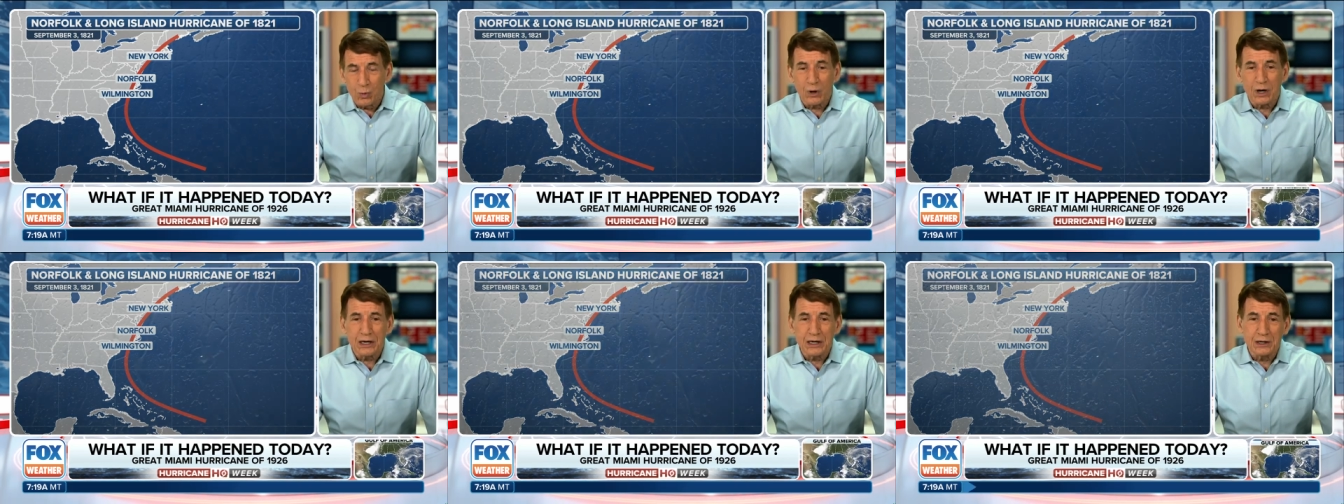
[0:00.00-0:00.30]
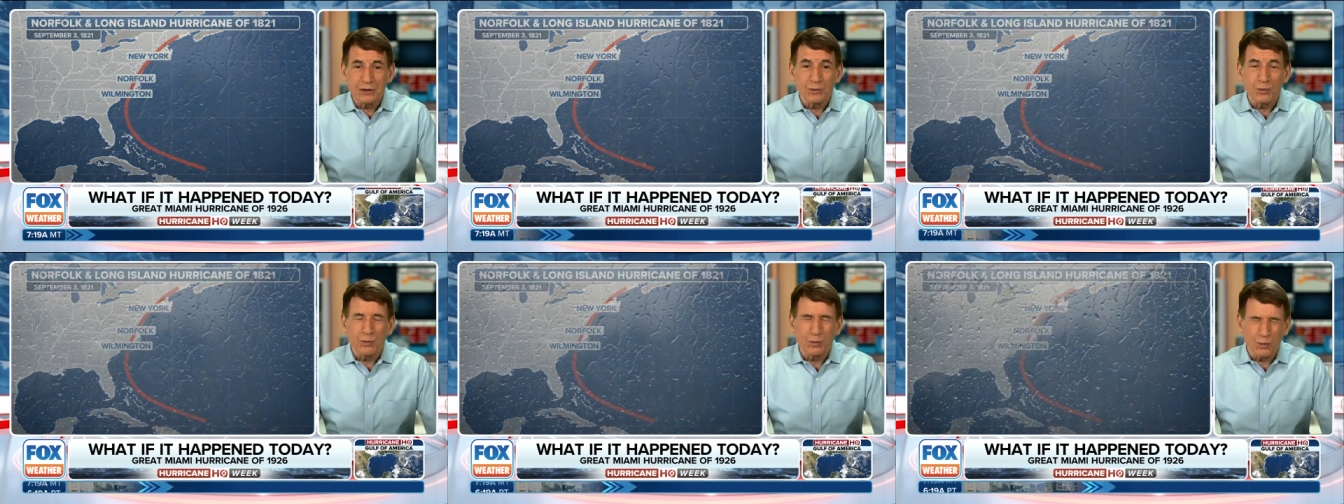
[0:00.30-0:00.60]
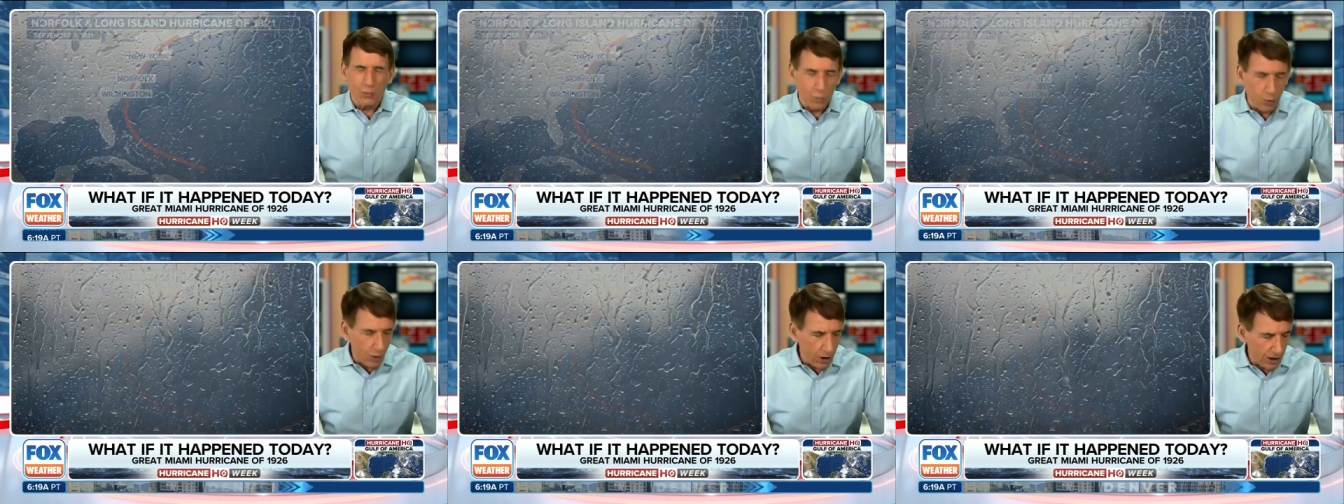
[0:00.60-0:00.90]

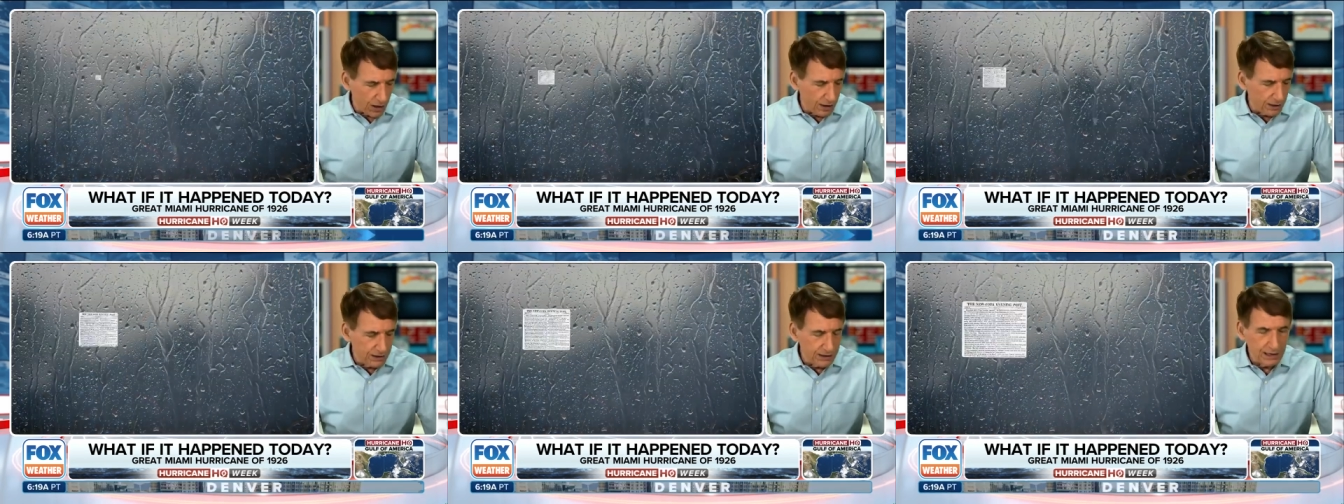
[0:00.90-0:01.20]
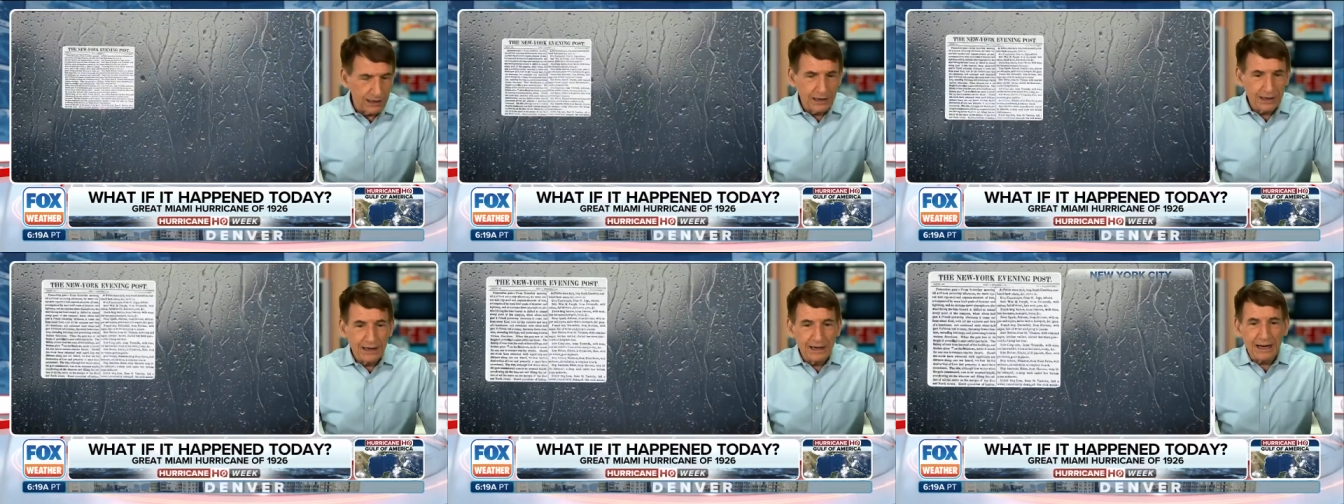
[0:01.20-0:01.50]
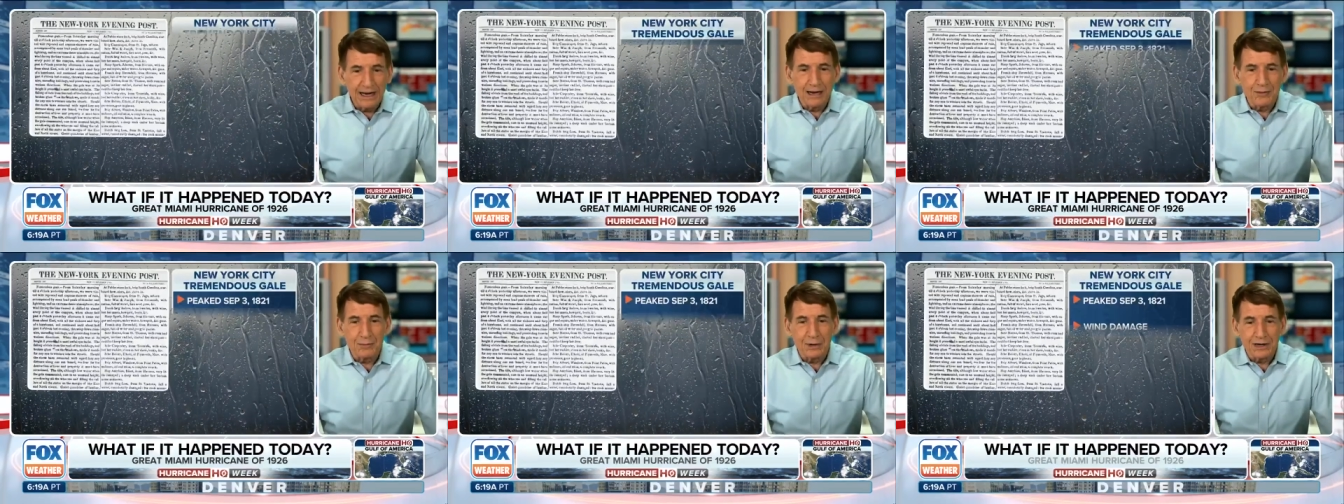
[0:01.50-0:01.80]
1821.
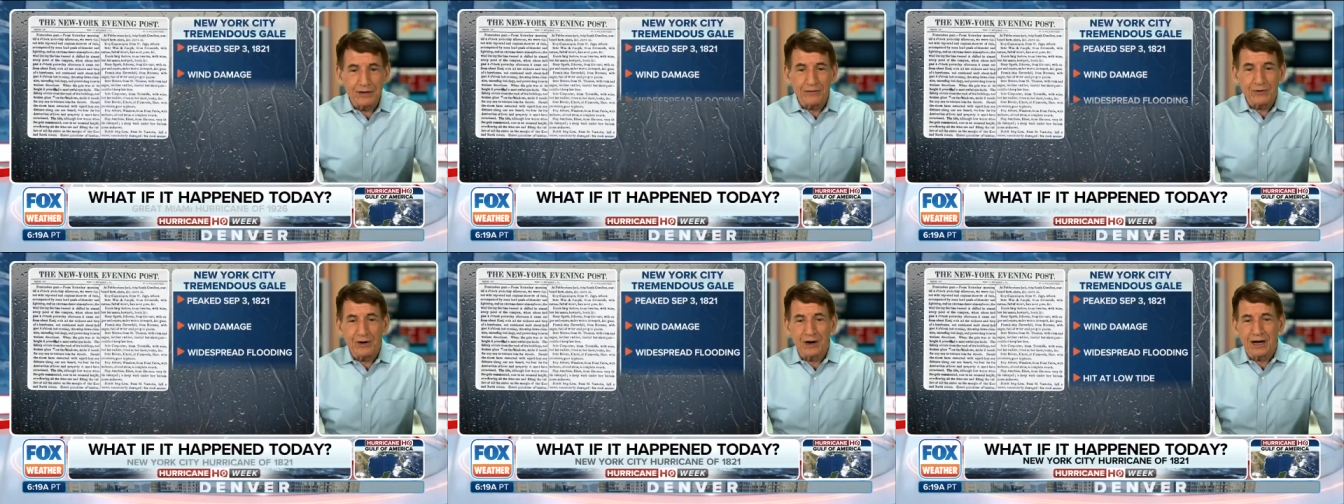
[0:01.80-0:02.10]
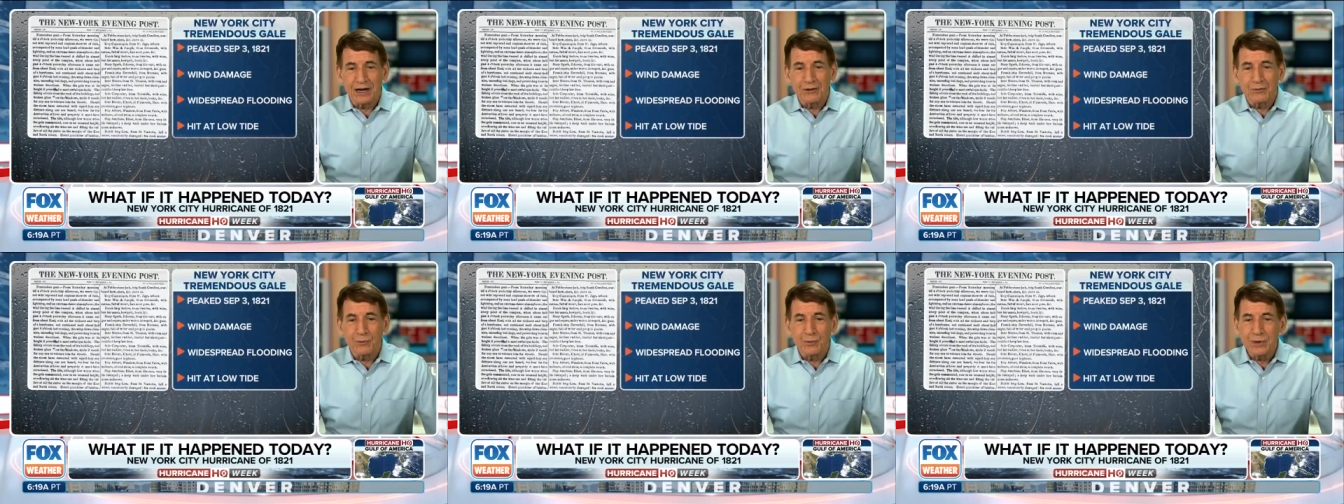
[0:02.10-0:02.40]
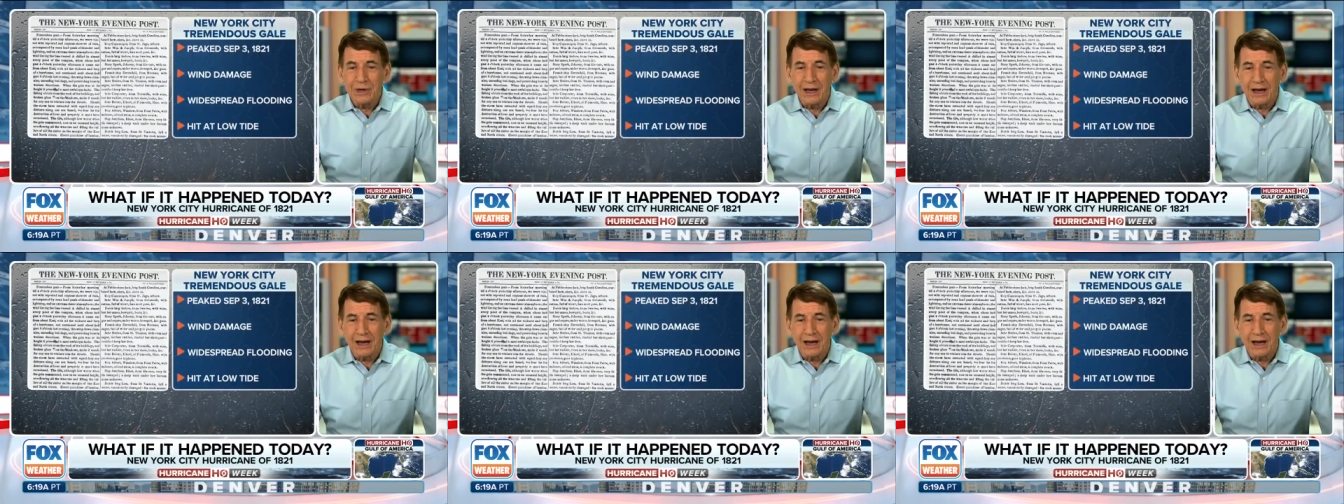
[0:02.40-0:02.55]
And believe it or not,